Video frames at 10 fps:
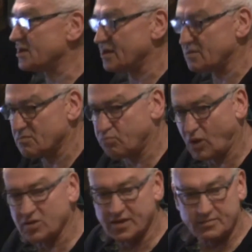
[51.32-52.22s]
and
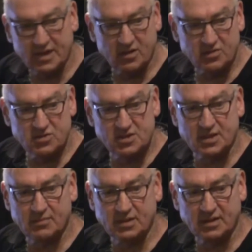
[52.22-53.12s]
boil them down to
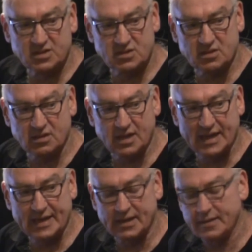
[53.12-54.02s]
something that's
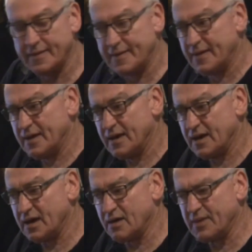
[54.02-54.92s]
clear,
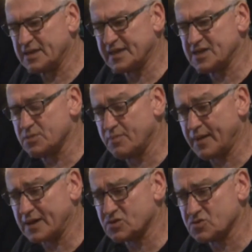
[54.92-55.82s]
it takes me
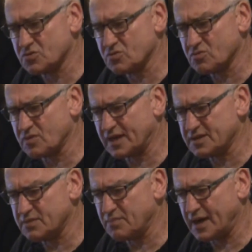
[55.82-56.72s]
back to when I
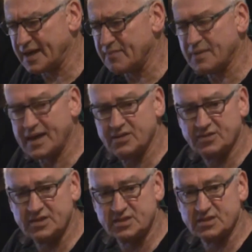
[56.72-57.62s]
did my MA
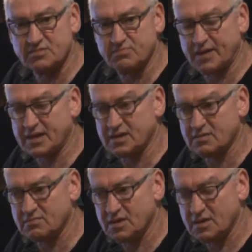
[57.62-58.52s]
thesis back
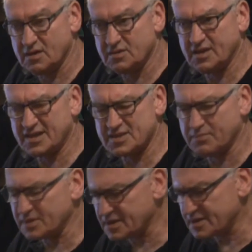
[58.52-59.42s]
in, I think I
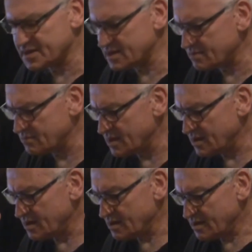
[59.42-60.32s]
submitted it in
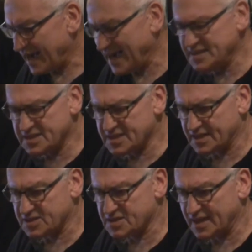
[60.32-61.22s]

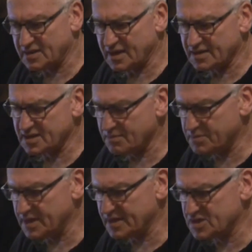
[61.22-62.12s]
86, and then I did a
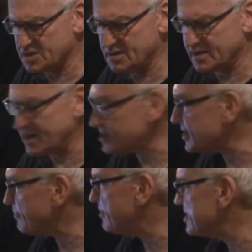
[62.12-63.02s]
PhD that I
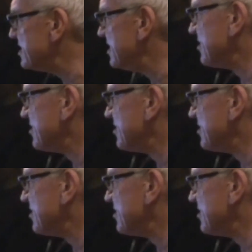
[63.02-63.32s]
submitted in